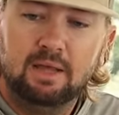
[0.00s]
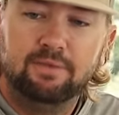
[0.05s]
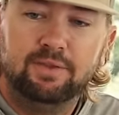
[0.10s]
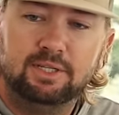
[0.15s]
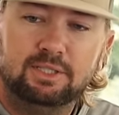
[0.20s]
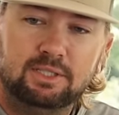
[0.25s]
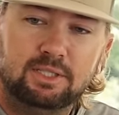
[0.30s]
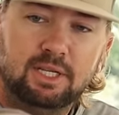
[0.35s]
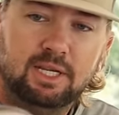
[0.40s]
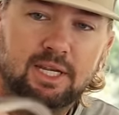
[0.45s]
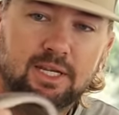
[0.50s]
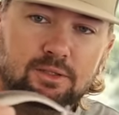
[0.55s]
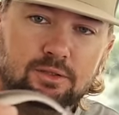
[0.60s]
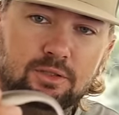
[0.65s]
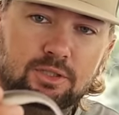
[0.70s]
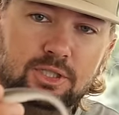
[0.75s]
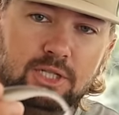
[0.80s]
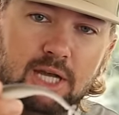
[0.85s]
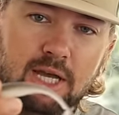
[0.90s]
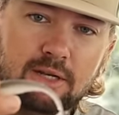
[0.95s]
This is the
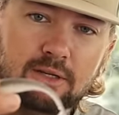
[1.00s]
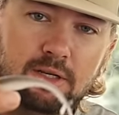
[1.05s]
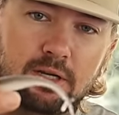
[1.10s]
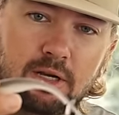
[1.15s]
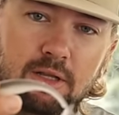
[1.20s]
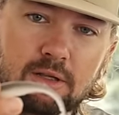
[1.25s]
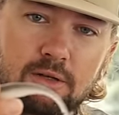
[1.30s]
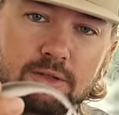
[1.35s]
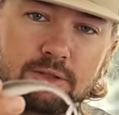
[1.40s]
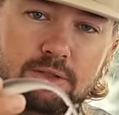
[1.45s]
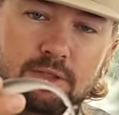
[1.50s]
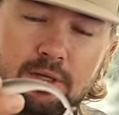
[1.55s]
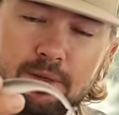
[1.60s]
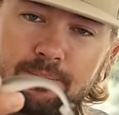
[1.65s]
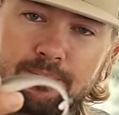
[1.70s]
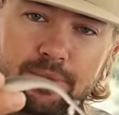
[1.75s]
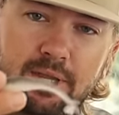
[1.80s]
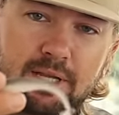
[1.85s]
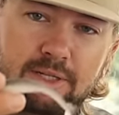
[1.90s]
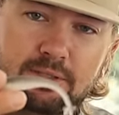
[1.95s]
Gizzard Shad color.
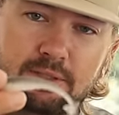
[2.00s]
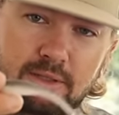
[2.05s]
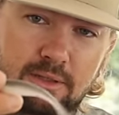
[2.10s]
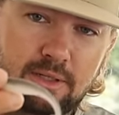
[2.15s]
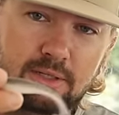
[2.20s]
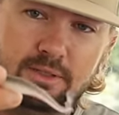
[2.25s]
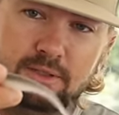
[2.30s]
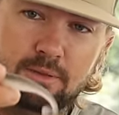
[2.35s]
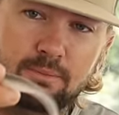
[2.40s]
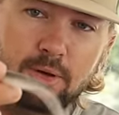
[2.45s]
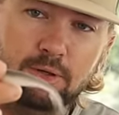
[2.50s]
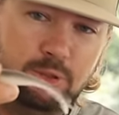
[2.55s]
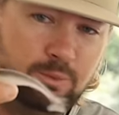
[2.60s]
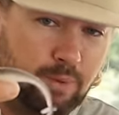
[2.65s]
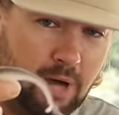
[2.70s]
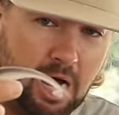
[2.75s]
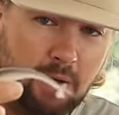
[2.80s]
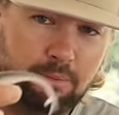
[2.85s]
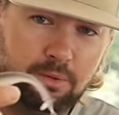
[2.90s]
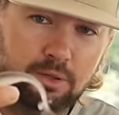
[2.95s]
It's the most
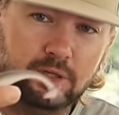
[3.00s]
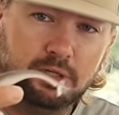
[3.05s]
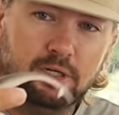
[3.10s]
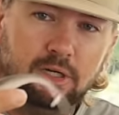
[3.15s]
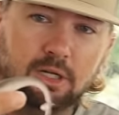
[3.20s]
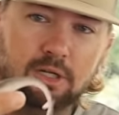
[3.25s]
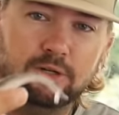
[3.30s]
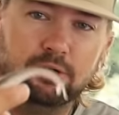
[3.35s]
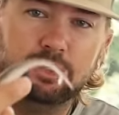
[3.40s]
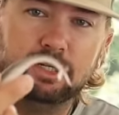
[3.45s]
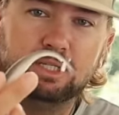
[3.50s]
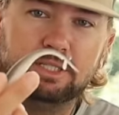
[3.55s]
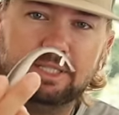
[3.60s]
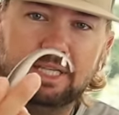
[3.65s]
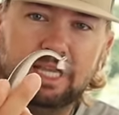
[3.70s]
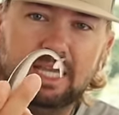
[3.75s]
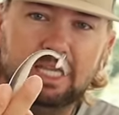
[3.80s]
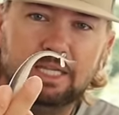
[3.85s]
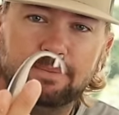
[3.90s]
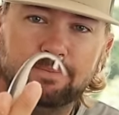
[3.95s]
popular color. You can
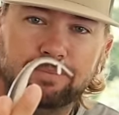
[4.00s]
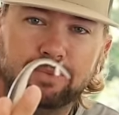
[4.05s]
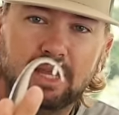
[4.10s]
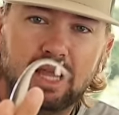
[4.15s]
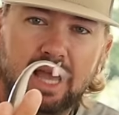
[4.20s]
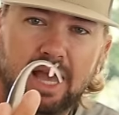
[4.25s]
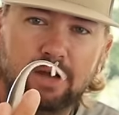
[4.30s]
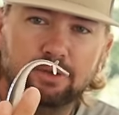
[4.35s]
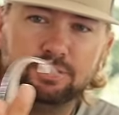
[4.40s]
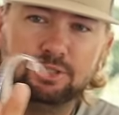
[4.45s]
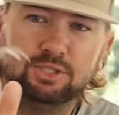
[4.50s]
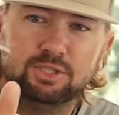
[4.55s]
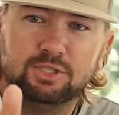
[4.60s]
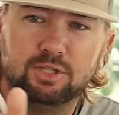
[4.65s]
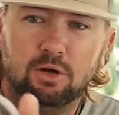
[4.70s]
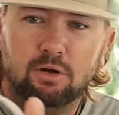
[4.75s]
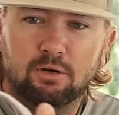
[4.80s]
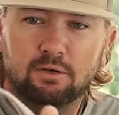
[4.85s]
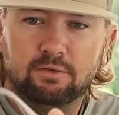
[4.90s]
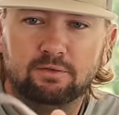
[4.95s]
see how
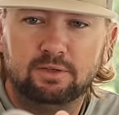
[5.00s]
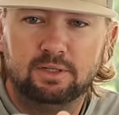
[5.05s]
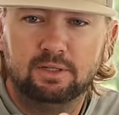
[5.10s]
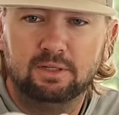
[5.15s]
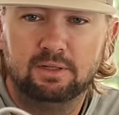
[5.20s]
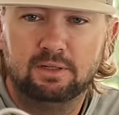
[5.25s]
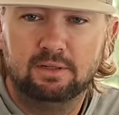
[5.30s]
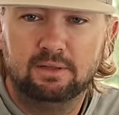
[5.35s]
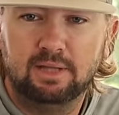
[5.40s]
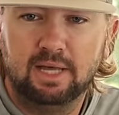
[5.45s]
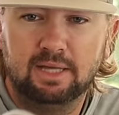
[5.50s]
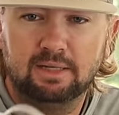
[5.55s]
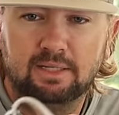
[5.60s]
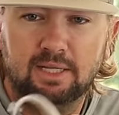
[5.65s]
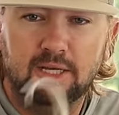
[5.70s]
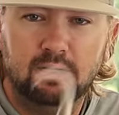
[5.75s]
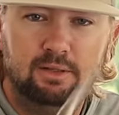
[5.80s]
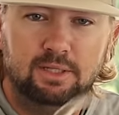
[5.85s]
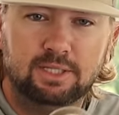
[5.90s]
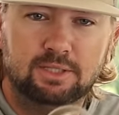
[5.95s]
soft that
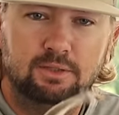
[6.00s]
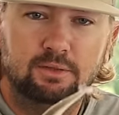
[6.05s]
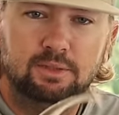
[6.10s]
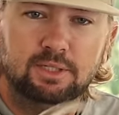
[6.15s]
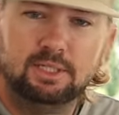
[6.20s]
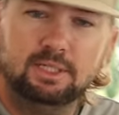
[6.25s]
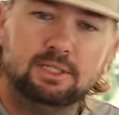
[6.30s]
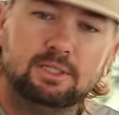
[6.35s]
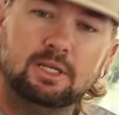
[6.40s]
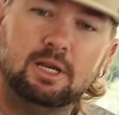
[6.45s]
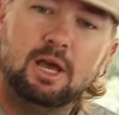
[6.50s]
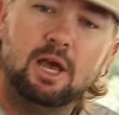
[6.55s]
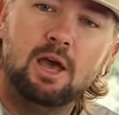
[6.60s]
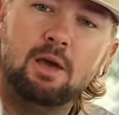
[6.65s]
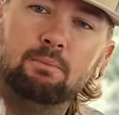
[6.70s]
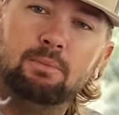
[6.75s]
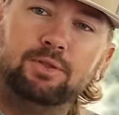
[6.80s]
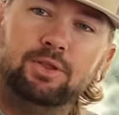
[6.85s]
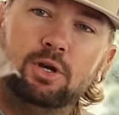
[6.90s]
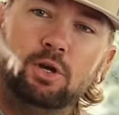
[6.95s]
tail is on this.
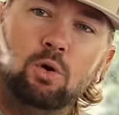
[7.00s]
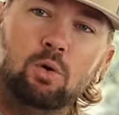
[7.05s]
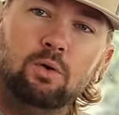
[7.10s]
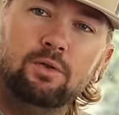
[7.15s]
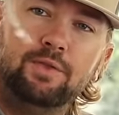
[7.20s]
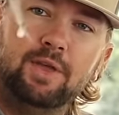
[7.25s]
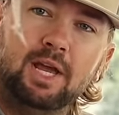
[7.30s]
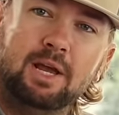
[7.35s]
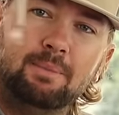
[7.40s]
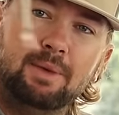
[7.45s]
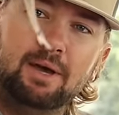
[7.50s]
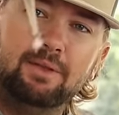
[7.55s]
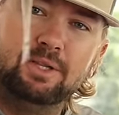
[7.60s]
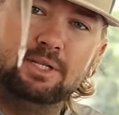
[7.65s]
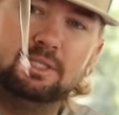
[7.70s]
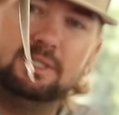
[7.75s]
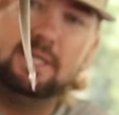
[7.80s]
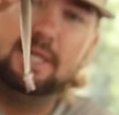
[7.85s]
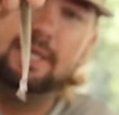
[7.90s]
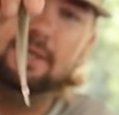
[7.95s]
But the cool thing about
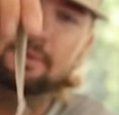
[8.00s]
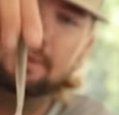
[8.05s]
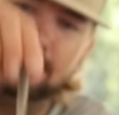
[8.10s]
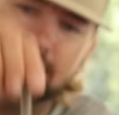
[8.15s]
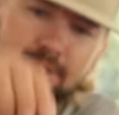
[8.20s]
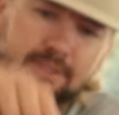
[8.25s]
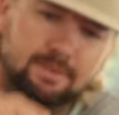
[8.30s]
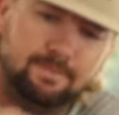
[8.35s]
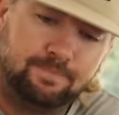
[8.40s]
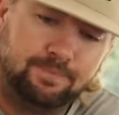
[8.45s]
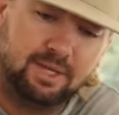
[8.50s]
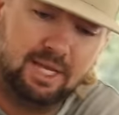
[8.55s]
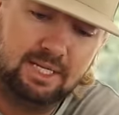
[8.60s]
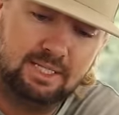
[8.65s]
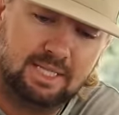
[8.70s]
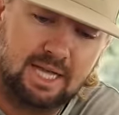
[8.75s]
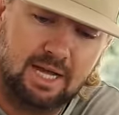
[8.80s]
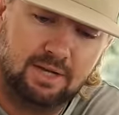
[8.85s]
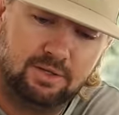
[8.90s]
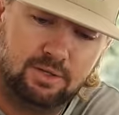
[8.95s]
this tail is
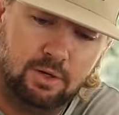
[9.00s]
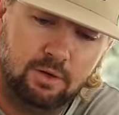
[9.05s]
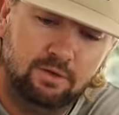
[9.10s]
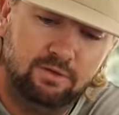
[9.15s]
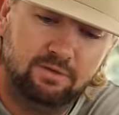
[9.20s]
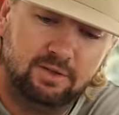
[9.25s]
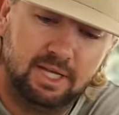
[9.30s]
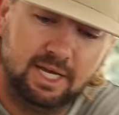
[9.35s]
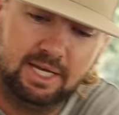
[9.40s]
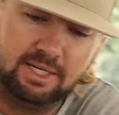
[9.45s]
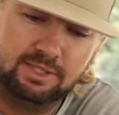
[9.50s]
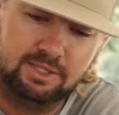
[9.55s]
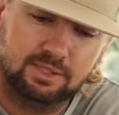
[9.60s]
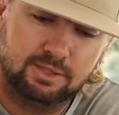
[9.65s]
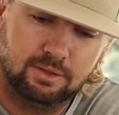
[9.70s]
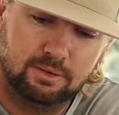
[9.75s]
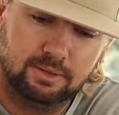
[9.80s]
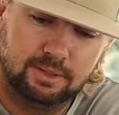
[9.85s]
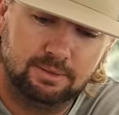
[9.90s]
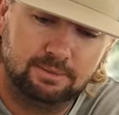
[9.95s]
it's got two
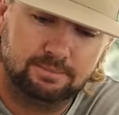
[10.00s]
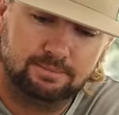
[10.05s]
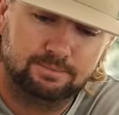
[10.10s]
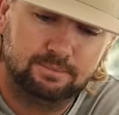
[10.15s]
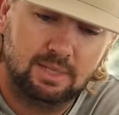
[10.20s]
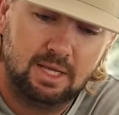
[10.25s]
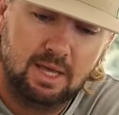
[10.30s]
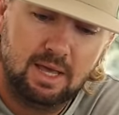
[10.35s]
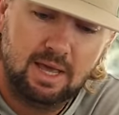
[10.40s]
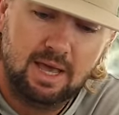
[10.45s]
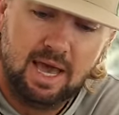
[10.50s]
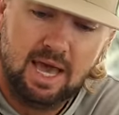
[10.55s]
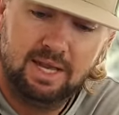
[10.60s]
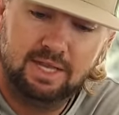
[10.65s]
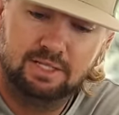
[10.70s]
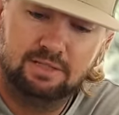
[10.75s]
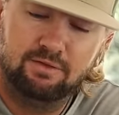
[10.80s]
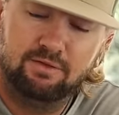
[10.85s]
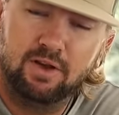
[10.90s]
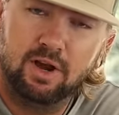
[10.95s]
flanges on it, and
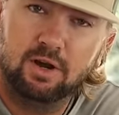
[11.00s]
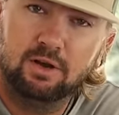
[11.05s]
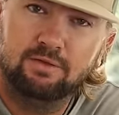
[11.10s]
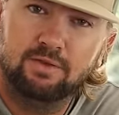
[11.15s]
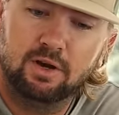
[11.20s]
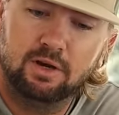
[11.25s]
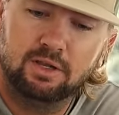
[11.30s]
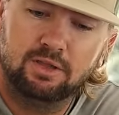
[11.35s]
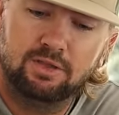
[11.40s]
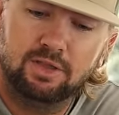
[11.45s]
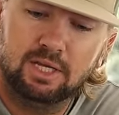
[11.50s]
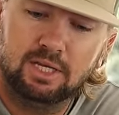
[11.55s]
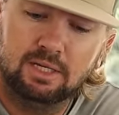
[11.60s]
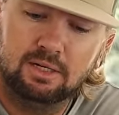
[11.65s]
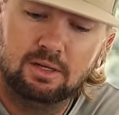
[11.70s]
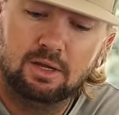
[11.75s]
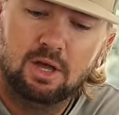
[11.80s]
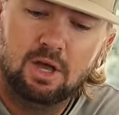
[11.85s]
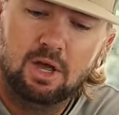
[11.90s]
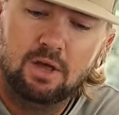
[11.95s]
it's very, very
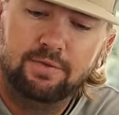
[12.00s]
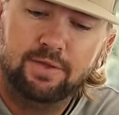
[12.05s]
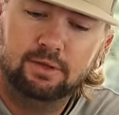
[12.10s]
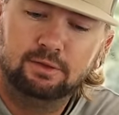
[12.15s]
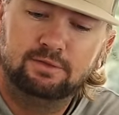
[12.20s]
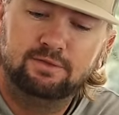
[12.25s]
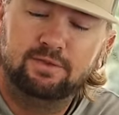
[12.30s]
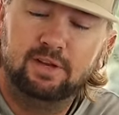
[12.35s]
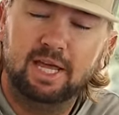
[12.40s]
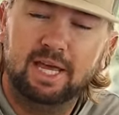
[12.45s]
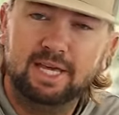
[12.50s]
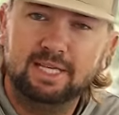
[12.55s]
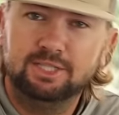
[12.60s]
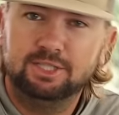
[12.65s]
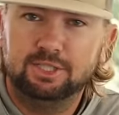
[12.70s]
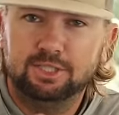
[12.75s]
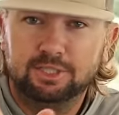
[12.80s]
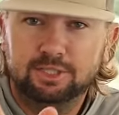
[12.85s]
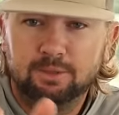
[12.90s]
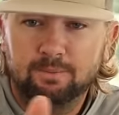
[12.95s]
thin. Those
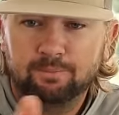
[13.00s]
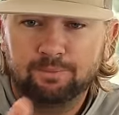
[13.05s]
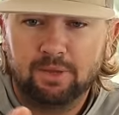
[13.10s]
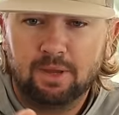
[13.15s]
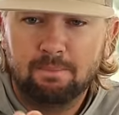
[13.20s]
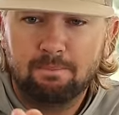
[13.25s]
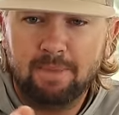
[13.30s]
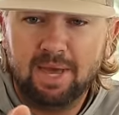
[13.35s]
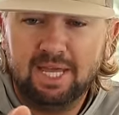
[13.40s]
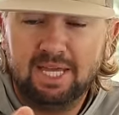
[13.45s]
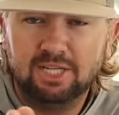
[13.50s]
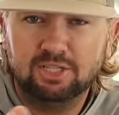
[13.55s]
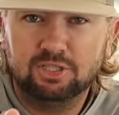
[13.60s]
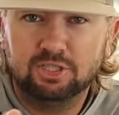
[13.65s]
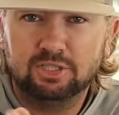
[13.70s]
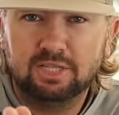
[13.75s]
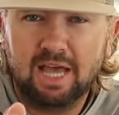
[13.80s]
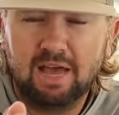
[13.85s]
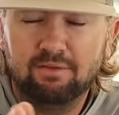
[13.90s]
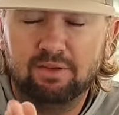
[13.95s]
flanges make it
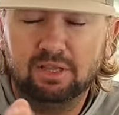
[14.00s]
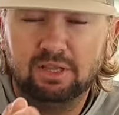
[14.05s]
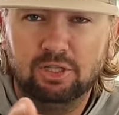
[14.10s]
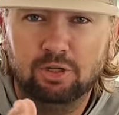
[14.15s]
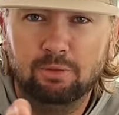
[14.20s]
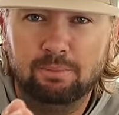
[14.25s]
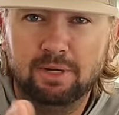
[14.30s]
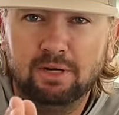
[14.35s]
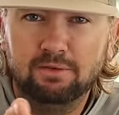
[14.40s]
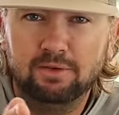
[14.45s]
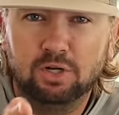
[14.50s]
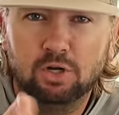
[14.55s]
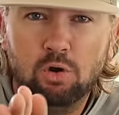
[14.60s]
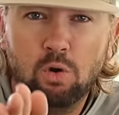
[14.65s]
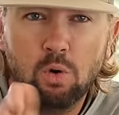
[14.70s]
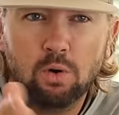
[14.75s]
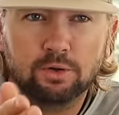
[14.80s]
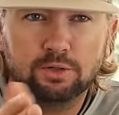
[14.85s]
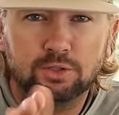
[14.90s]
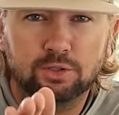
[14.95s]
just have a little bit of a
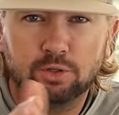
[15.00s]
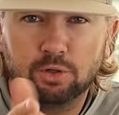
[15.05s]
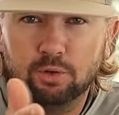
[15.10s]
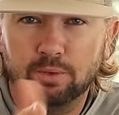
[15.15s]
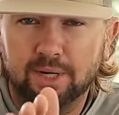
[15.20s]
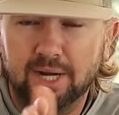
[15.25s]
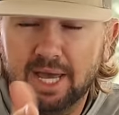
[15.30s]
corkscrew